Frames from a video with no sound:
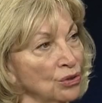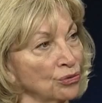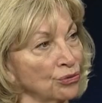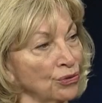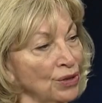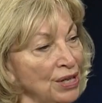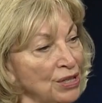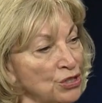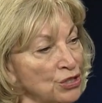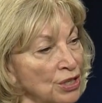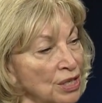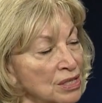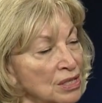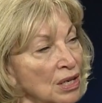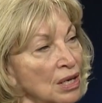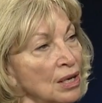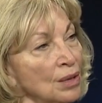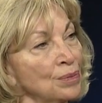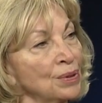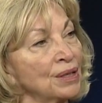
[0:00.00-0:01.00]
franchise,
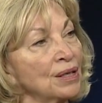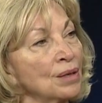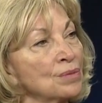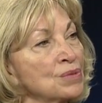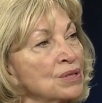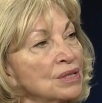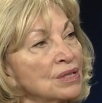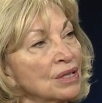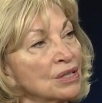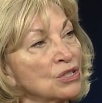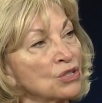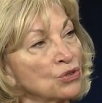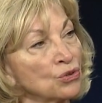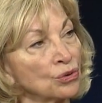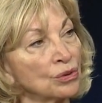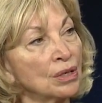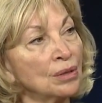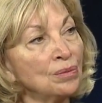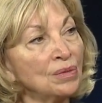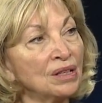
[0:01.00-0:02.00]
becomes an
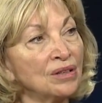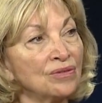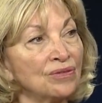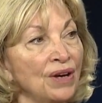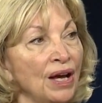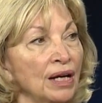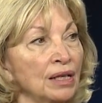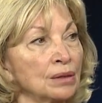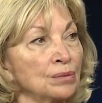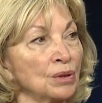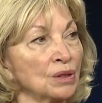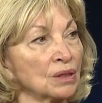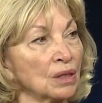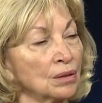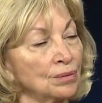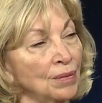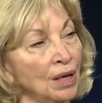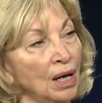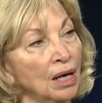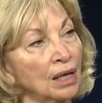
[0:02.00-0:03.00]
extremely valuable
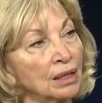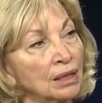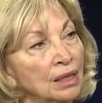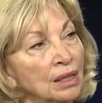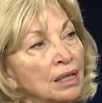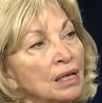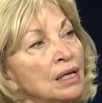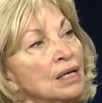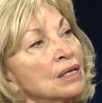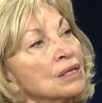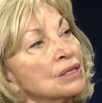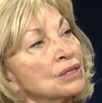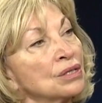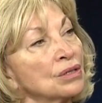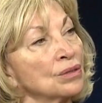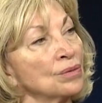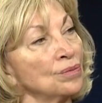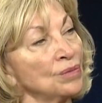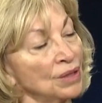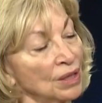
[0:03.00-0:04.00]
commodity
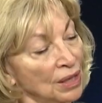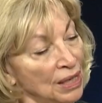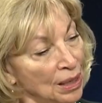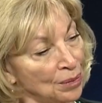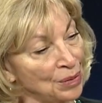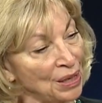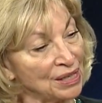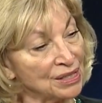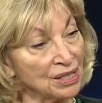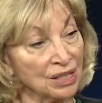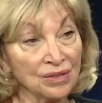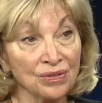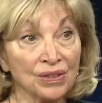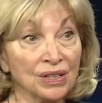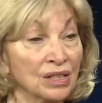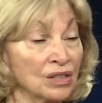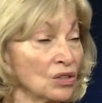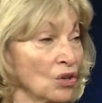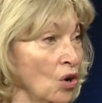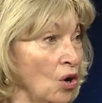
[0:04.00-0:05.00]
to
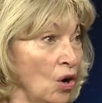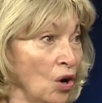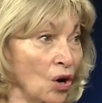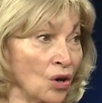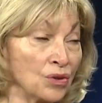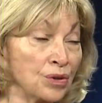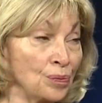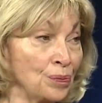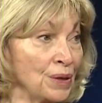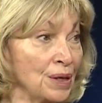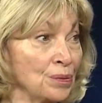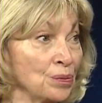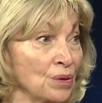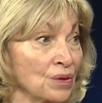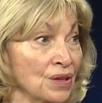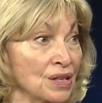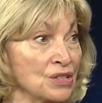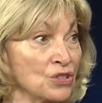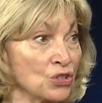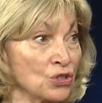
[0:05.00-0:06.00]
MATV and to all the people
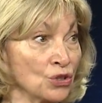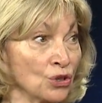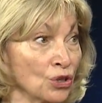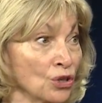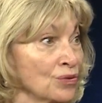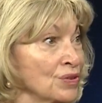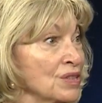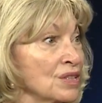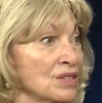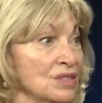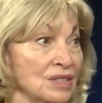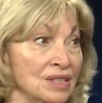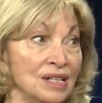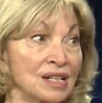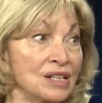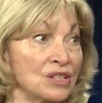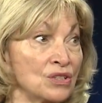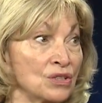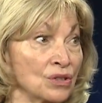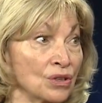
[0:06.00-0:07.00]
they serve and the
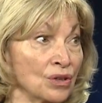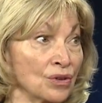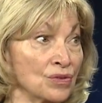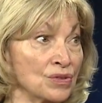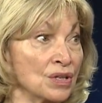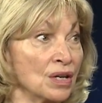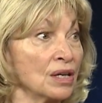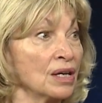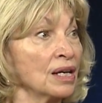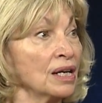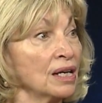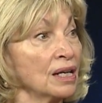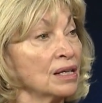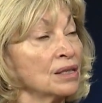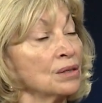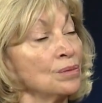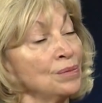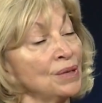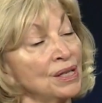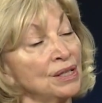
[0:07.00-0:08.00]
city serves
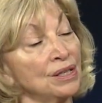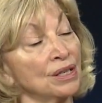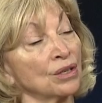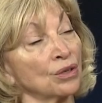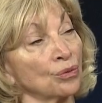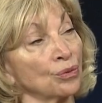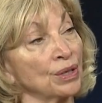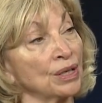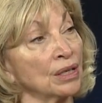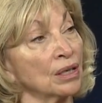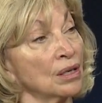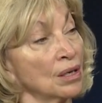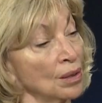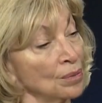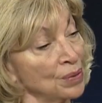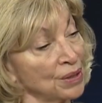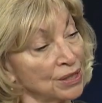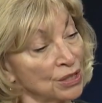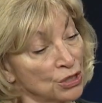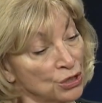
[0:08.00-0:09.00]
in the media arena,
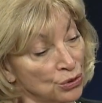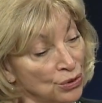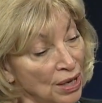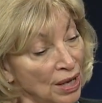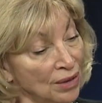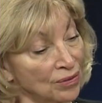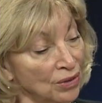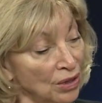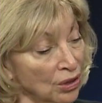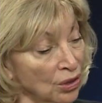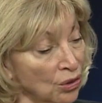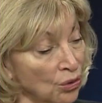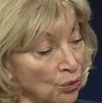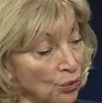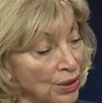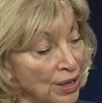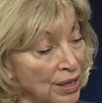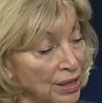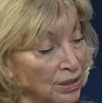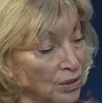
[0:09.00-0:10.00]
because you have a
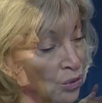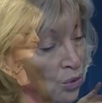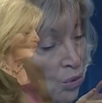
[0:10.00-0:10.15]
great